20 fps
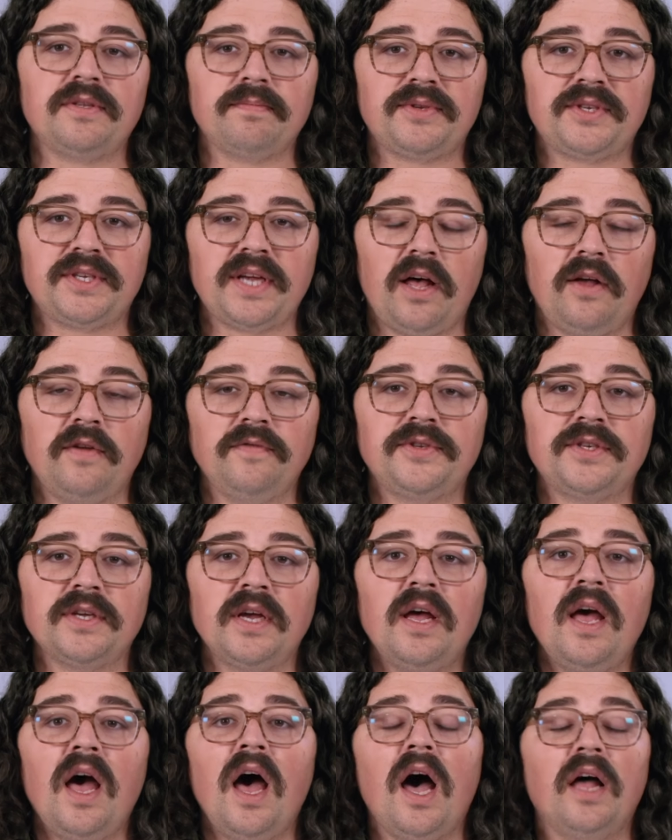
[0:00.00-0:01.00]
themselves.
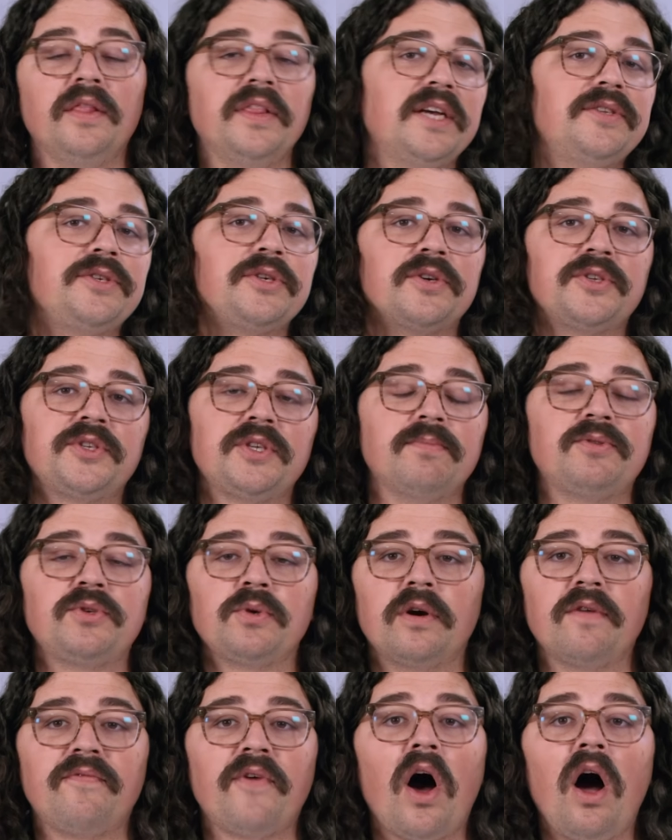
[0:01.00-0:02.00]
Unless there's some
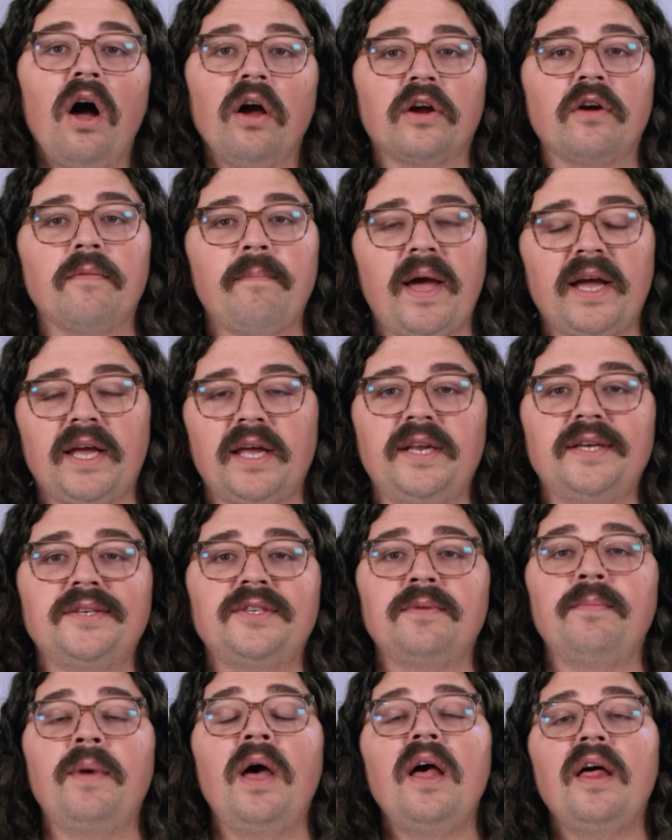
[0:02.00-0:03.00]
sort of auger
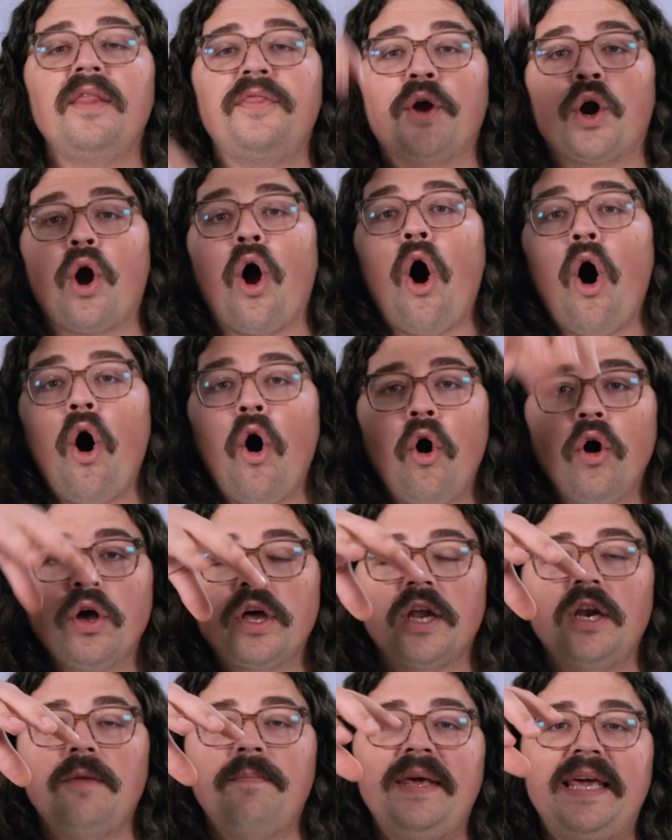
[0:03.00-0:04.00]
mechanism, they're all
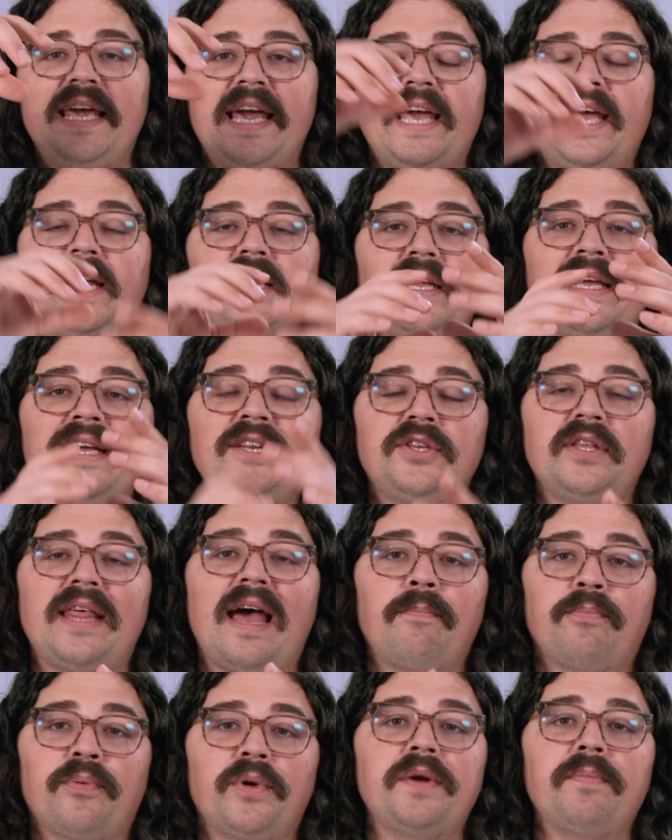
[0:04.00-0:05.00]
gonna be hit into
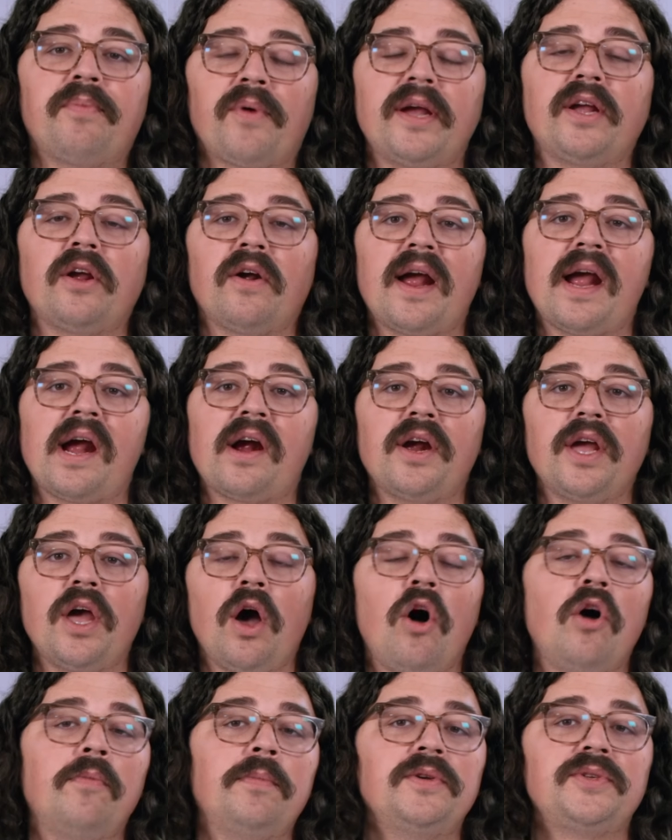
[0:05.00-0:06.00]
that pre-breaker
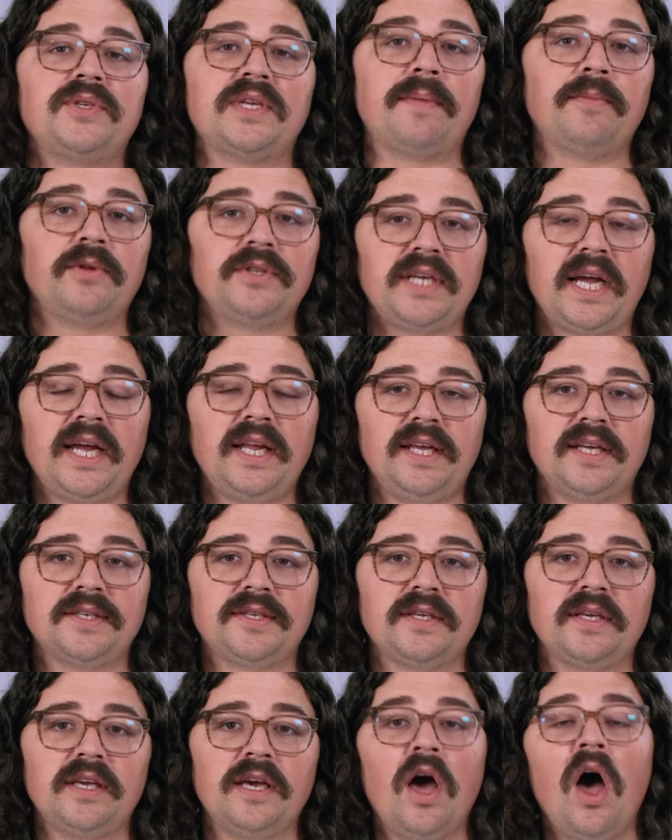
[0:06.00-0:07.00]
area almost
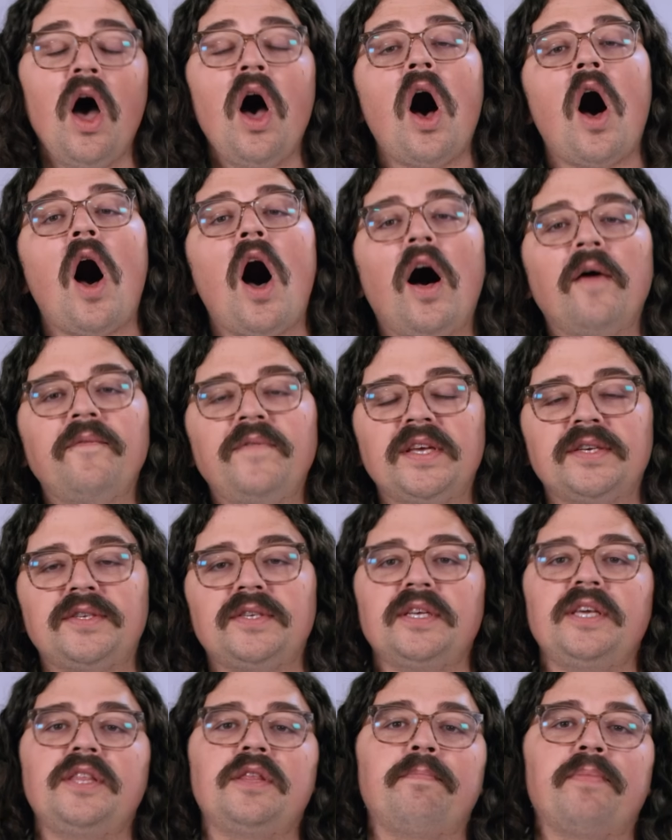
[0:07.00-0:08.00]
simultaneously.
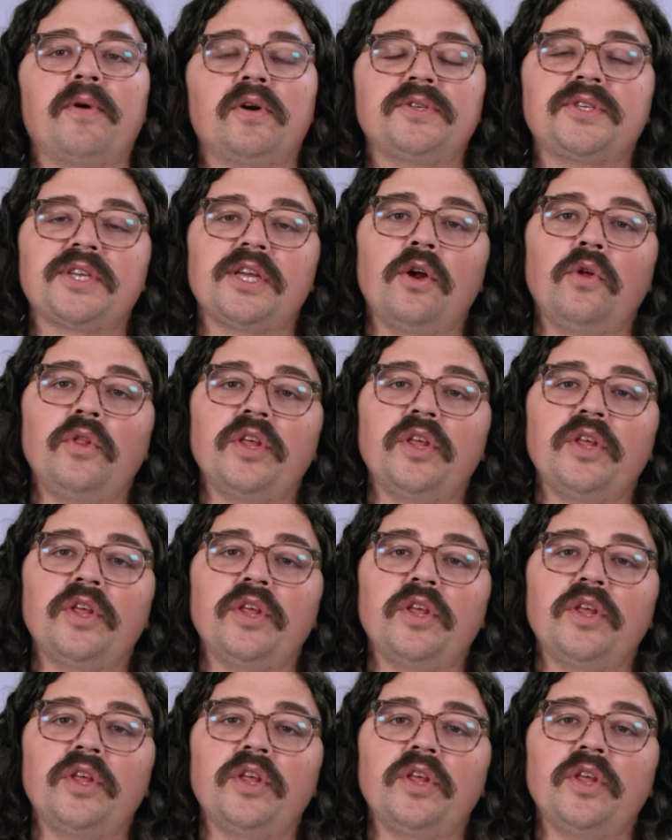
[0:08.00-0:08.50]
Obviously, the burrs can